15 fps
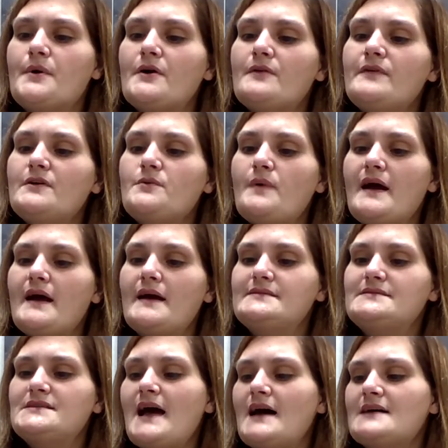perfect way
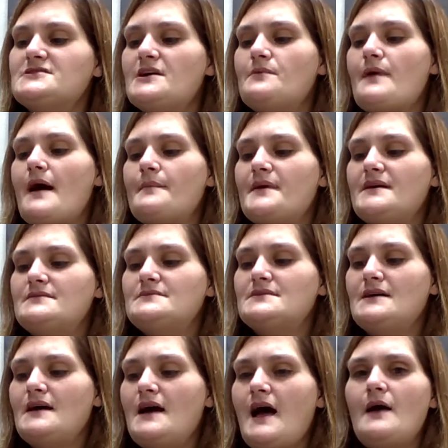to catch a rabbit.
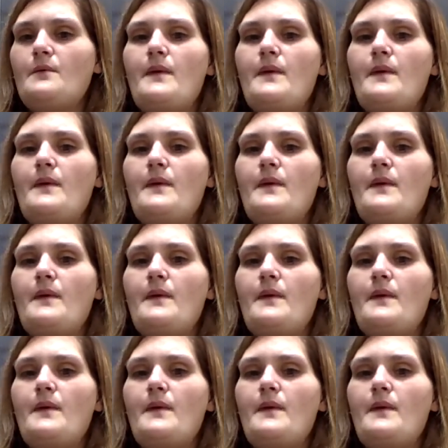I